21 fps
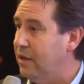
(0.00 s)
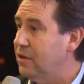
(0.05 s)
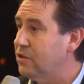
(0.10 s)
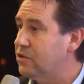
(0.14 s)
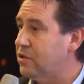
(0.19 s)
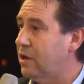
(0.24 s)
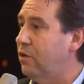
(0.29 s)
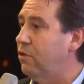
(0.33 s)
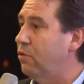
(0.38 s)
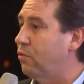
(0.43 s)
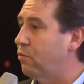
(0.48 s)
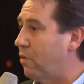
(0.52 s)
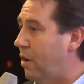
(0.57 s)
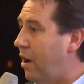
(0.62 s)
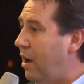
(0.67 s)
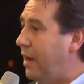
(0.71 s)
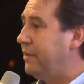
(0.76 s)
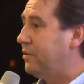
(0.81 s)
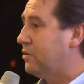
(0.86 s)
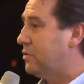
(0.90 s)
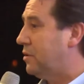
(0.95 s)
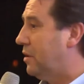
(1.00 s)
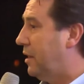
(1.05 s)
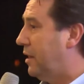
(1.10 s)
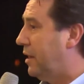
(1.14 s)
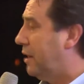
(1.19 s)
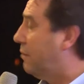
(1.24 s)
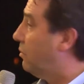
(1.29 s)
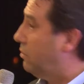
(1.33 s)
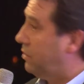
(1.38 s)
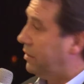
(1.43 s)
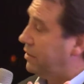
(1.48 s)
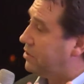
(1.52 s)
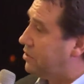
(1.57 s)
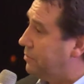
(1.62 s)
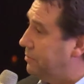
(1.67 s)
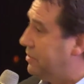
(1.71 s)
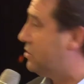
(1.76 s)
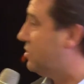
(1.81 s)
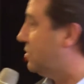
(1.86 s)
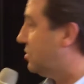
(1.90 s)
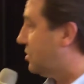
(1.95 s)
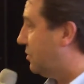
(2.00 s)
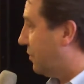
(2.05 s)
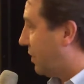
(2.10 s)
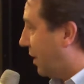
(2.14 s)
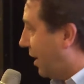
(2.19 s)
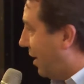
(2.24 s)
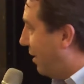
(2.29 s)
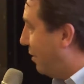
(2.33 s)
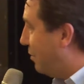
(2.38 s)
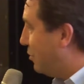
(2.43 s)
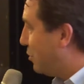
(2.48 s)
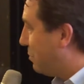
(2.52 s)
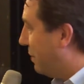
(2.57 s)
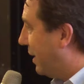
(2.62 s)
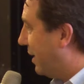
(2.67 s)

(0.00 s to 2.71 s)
So all the submissions have closed,